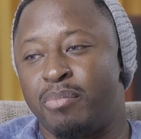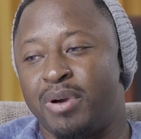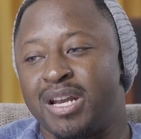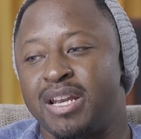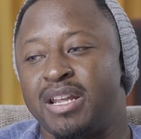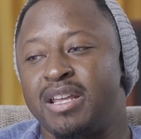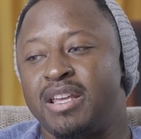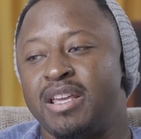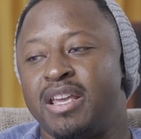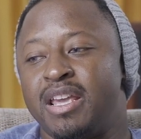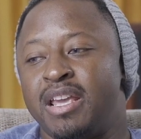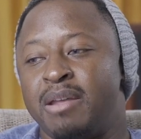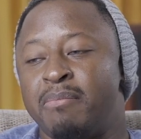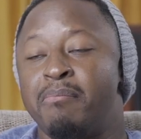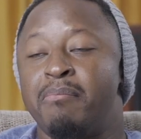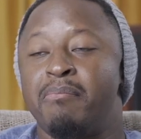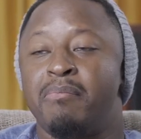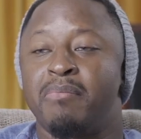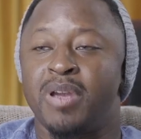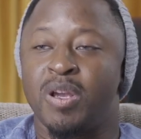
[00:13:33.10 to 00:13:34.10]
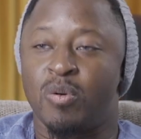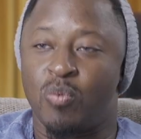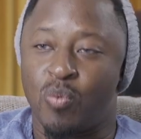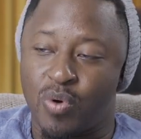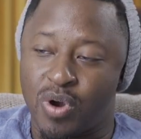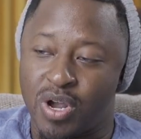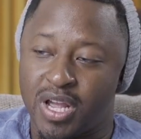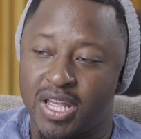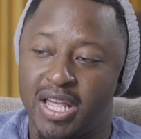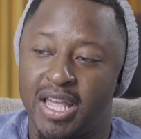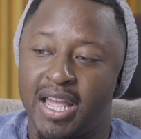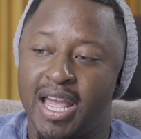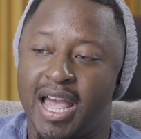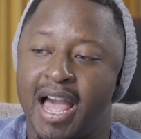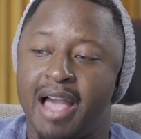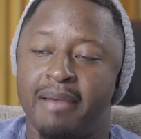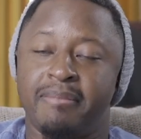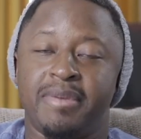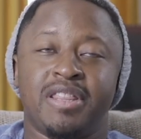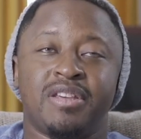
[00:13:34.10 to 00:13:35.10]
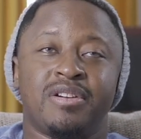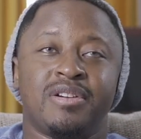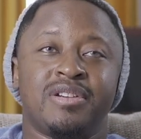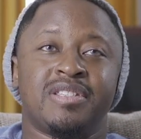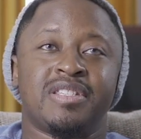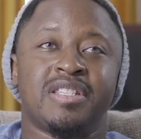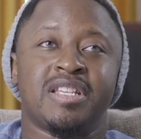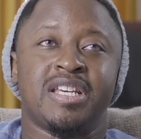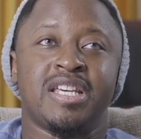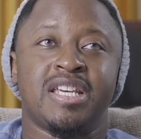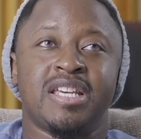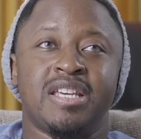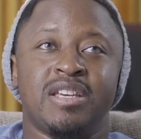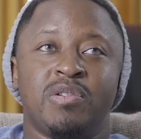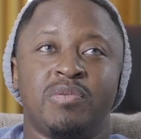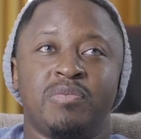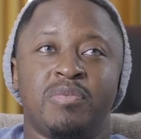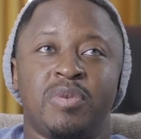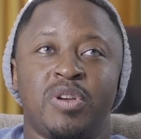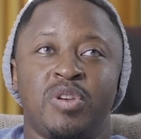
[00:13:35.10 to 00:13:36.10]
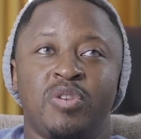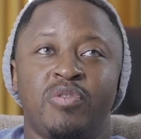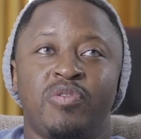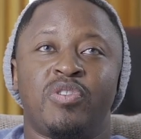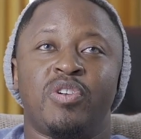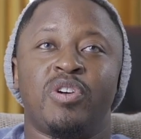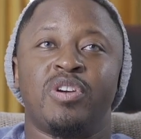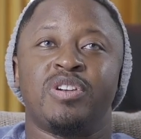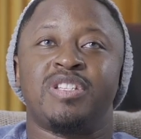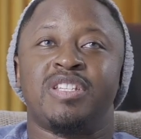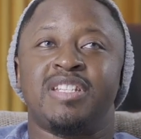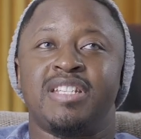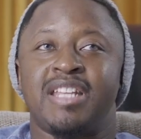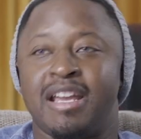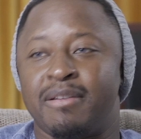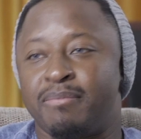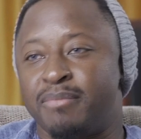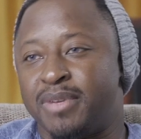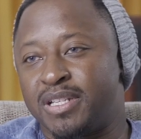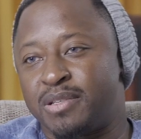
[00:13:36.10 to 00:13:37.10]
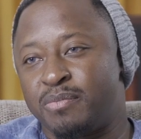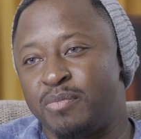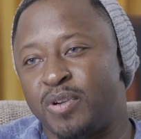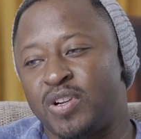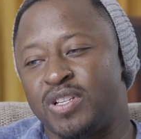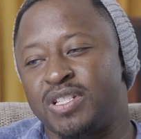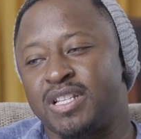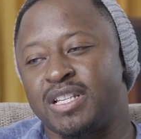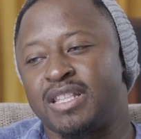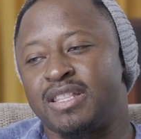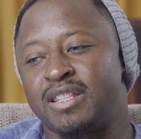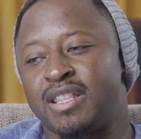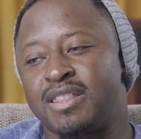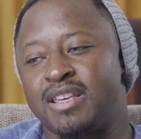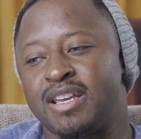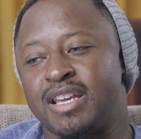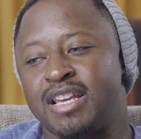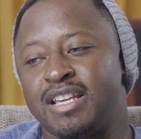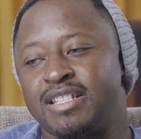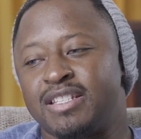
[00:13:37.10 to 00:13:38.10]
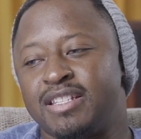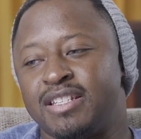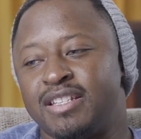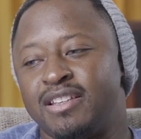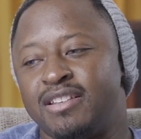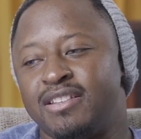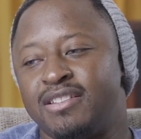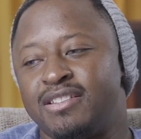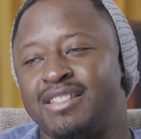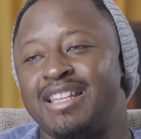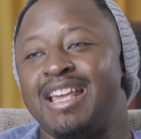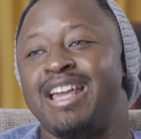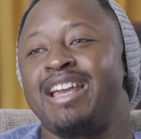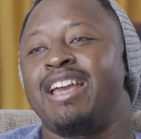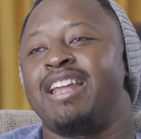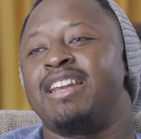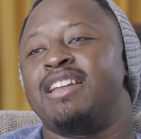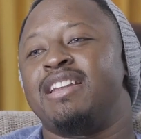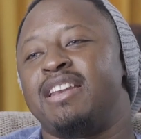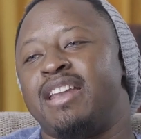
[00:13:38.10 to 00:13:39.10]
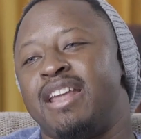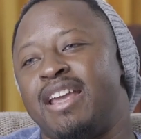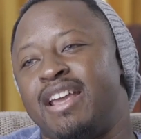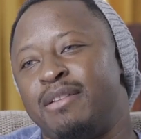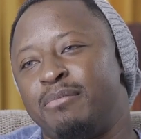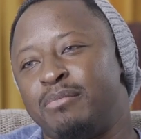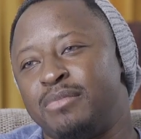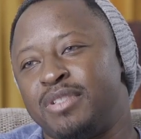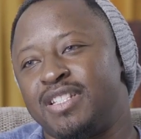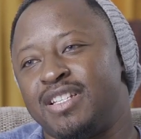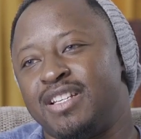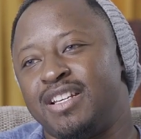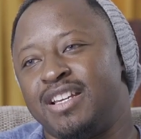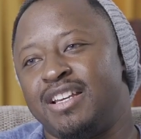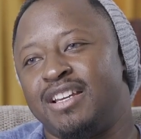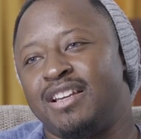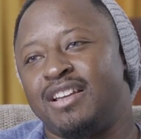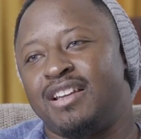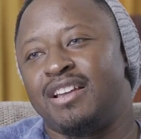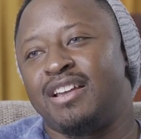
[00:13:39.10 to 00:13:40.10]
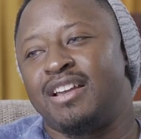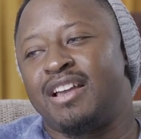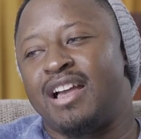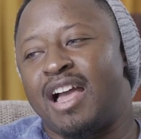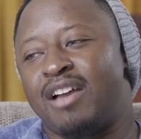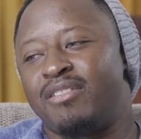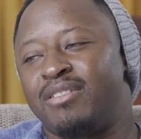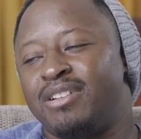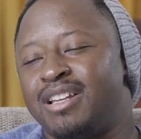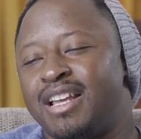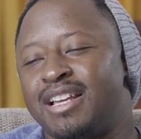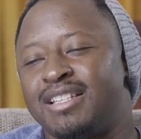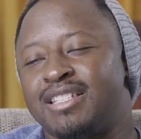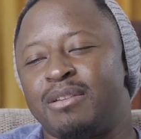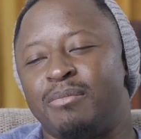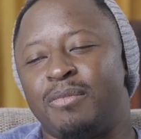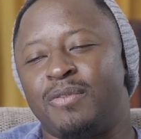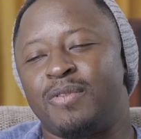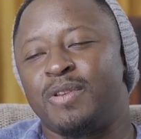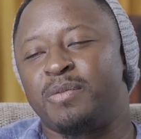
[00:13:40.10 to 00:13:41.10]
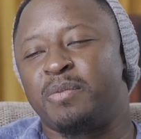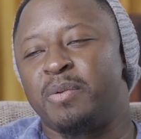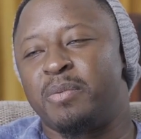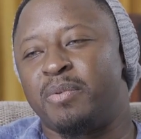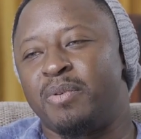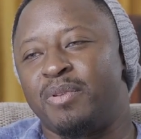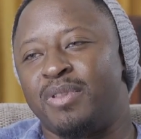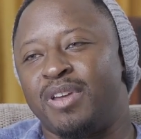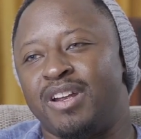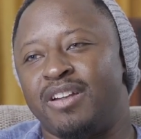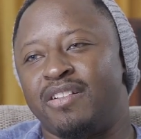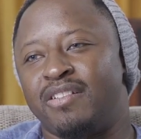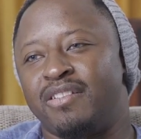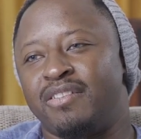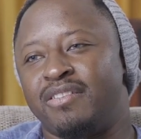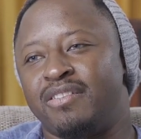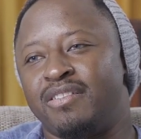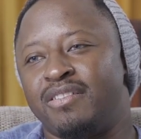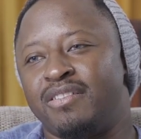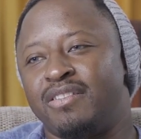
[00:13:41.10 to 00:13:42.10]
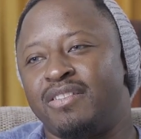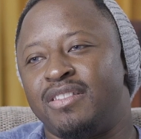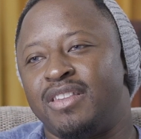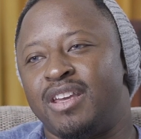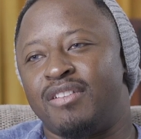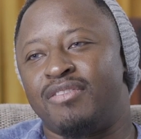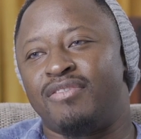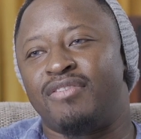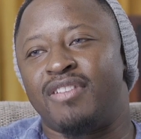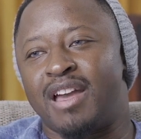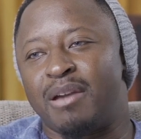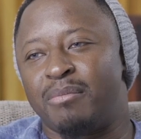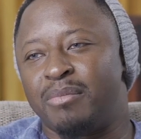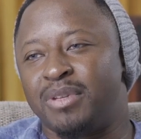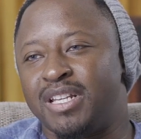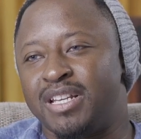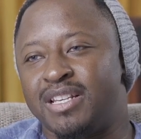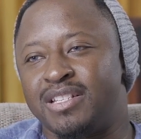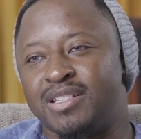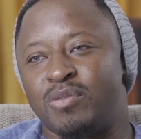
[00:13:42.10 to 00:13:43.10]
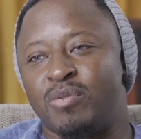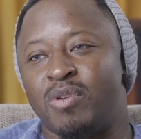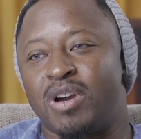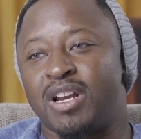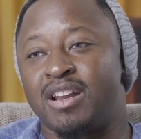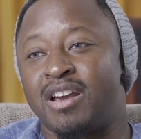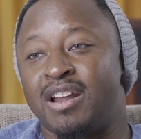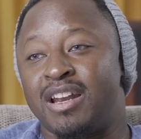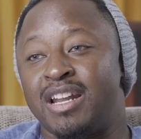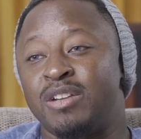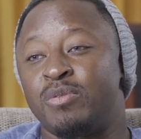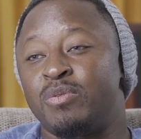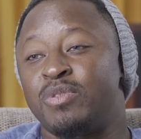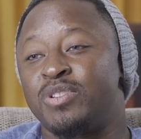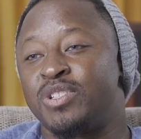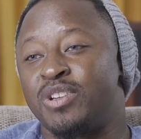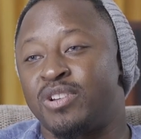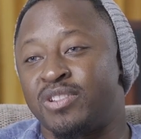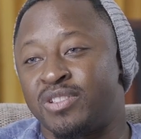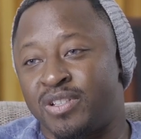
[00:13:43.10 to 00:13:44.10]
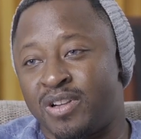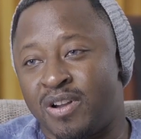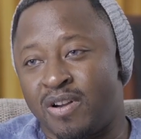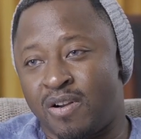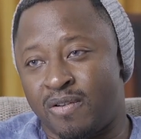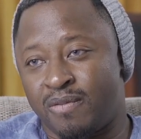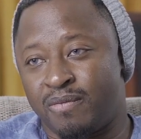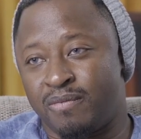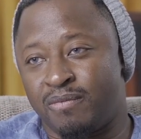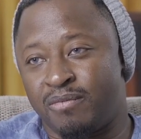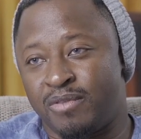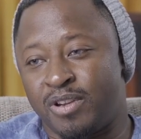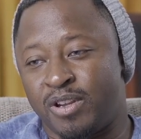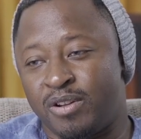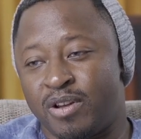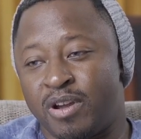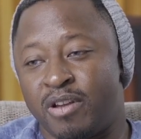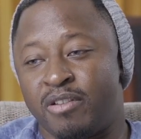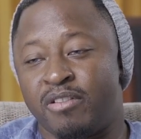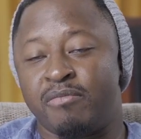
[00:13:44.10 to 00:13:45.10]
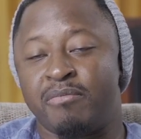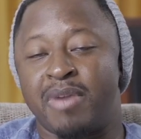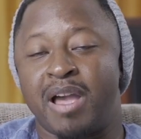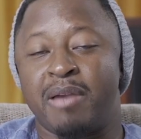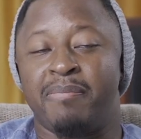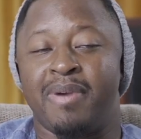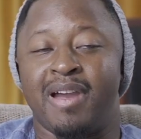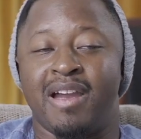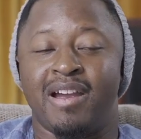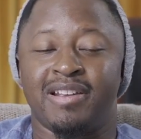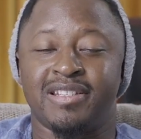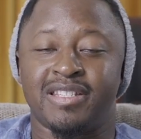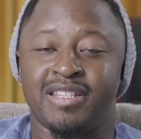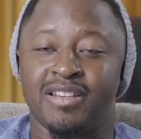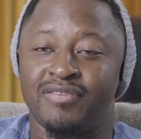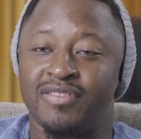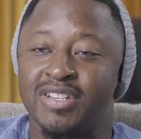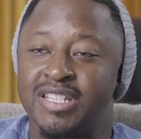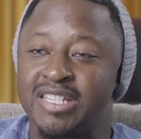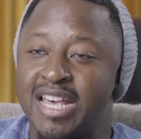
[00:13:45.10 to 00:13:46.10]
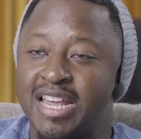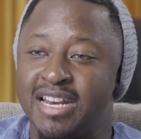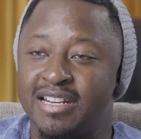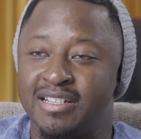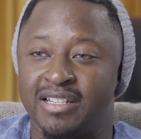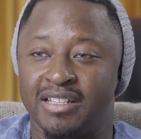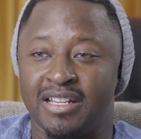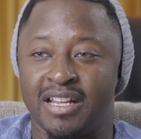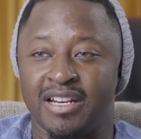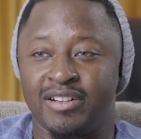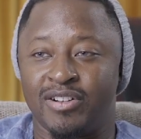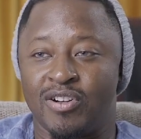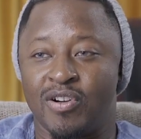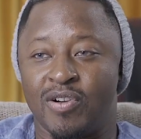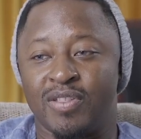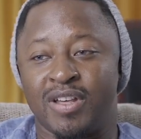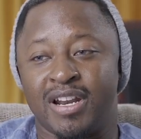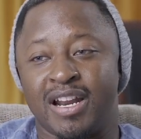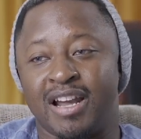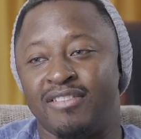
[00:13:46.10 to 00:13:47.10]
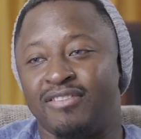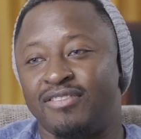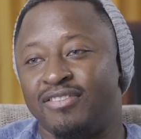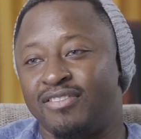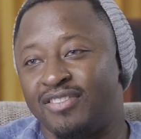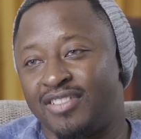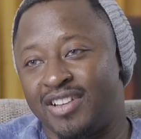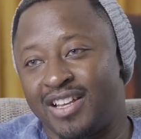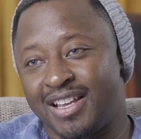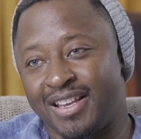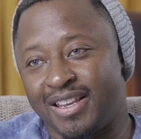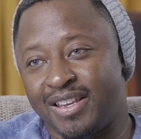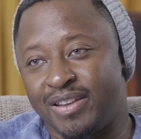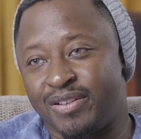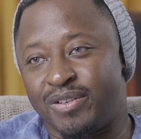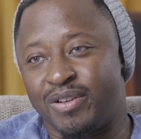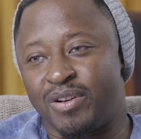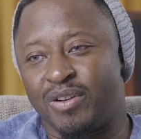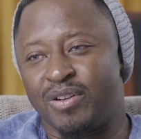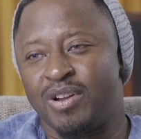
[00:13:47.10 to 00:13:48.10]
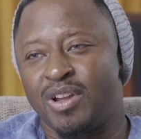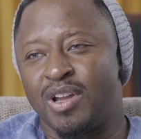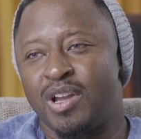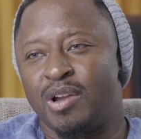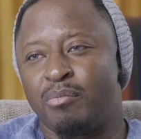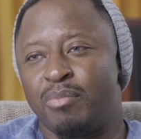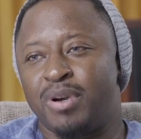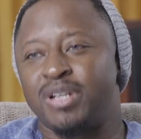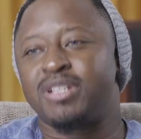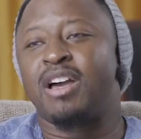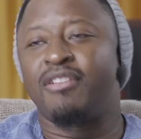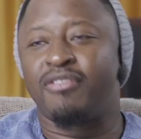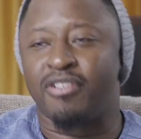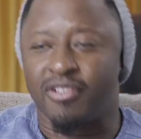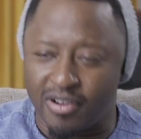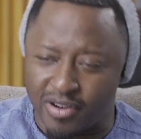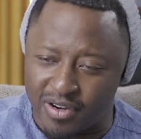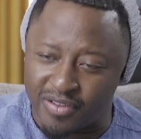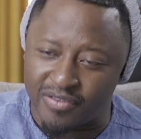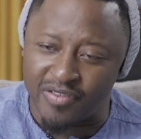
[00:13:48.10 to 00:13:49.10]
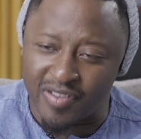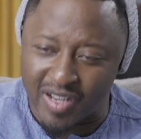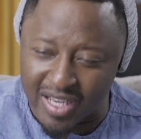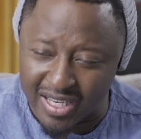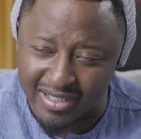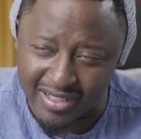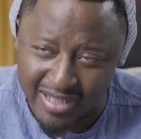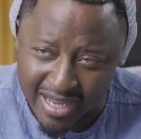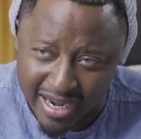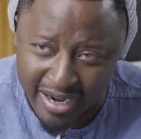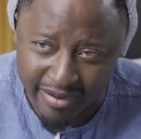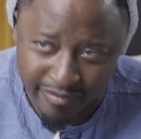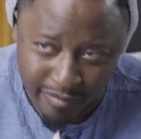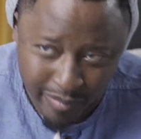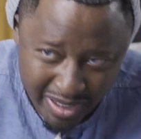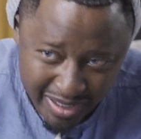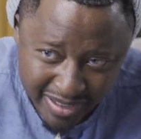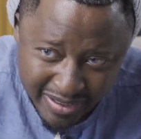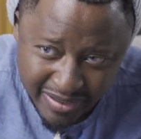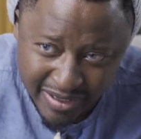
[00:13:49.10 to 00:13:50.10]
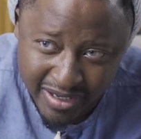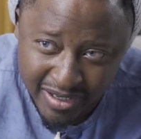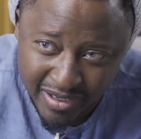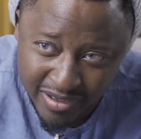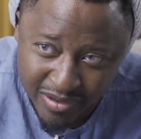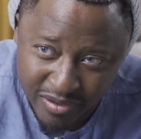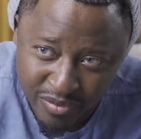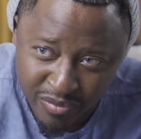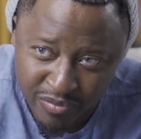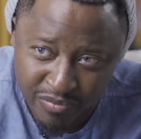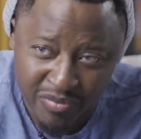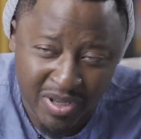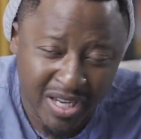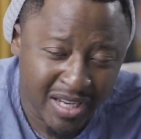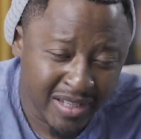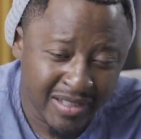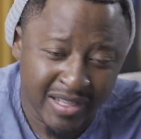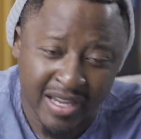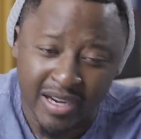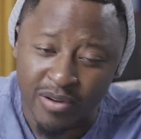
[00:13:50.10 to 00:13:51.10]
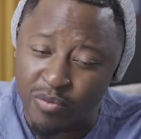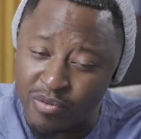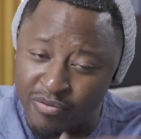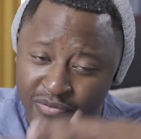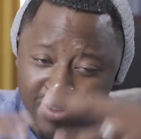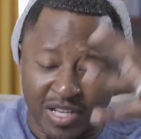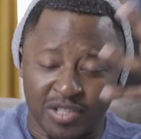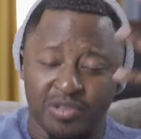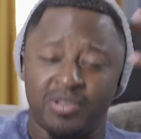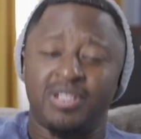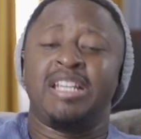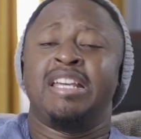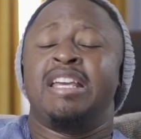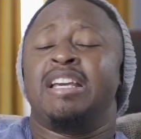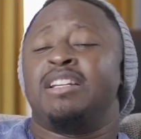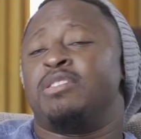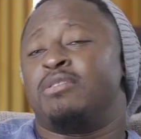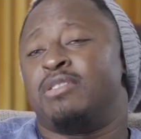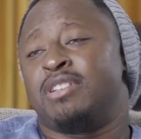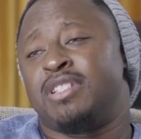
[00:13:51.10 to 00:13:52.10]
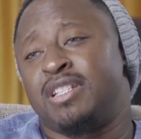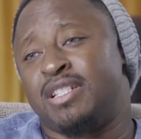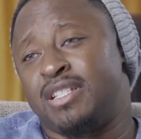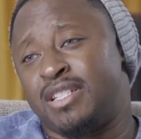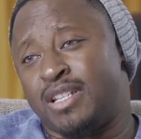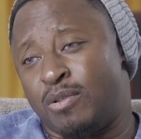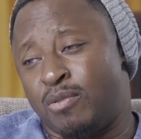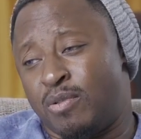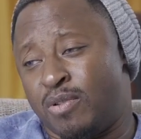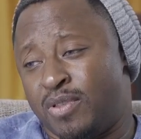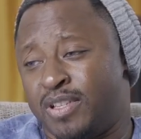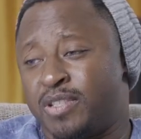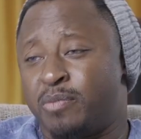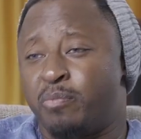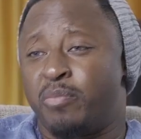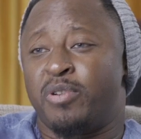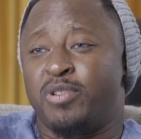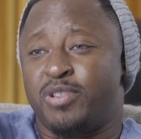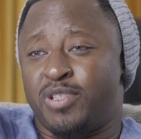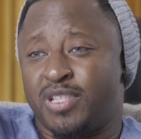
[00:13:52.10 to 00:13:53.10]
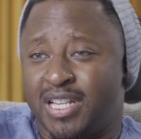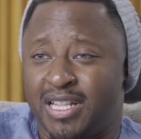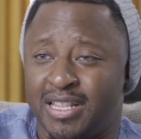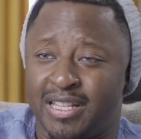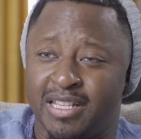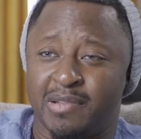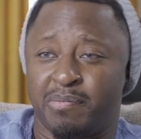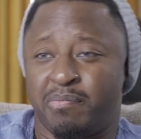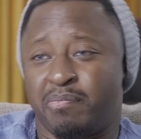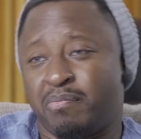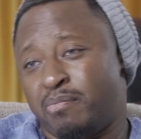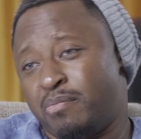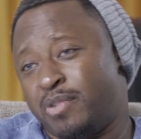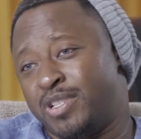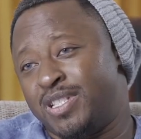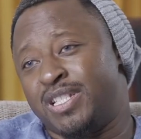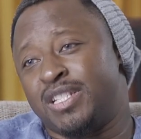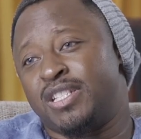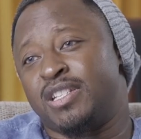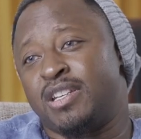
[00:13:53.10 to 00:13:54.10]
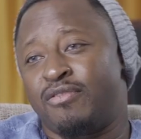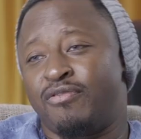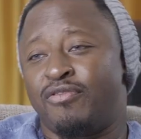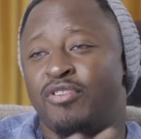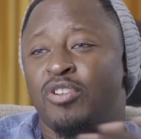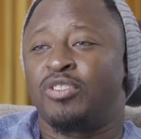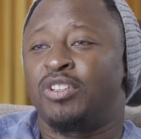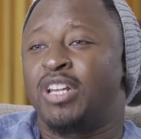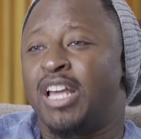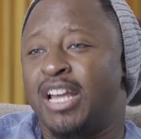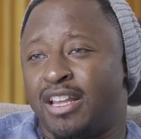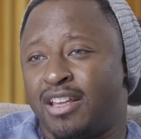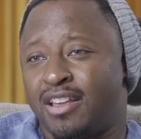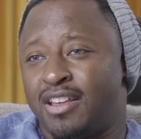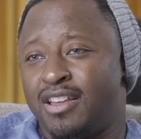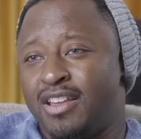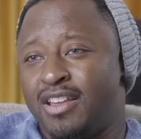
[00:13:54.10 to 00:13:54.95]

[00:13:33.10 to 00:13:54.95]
But it was, I mean, there is, you've heard statements because the thing is saying any names, I realize some of these people there, their families and whatnot, and it was years ago. You know, I mean, my parents have decided to let it go, then I've, okay. You know. But I've heard of things that have been said, things that eventually get to us and say, well, this person in this position felt like,